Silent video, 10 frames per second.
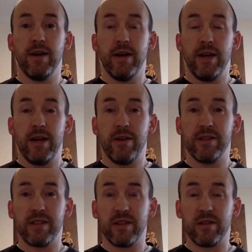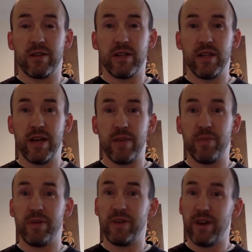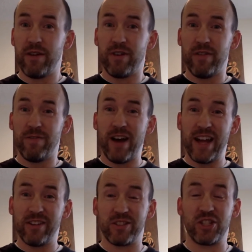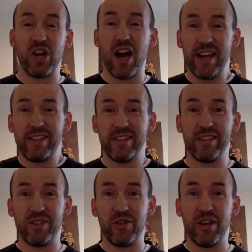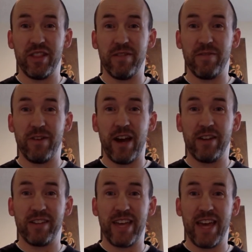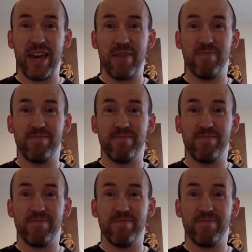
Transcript: Here is a little clip of our final shot during the final game.